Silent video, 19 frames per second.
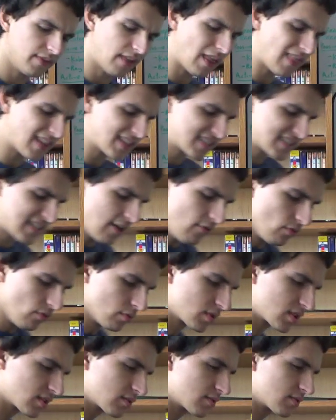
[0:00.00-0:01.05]
now, there's
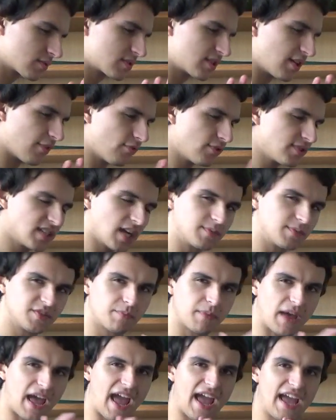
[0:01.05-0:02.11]
several different types of
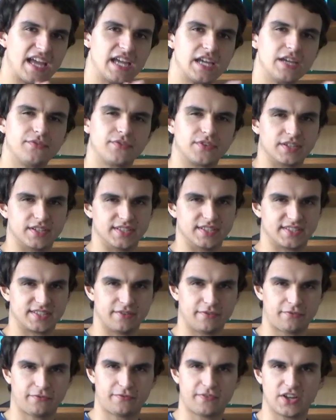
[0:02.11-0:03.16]
behaviours
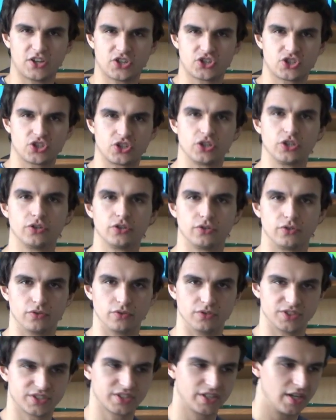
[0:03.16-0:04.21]
that fish
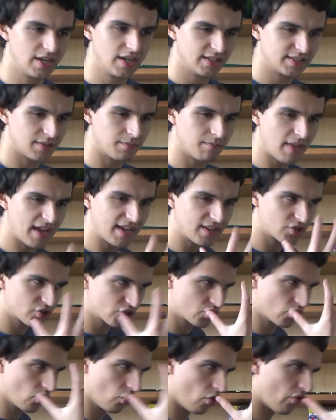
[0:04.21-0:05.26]
use to make
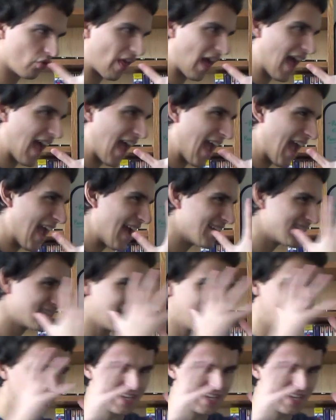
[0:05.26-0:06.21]
sure that head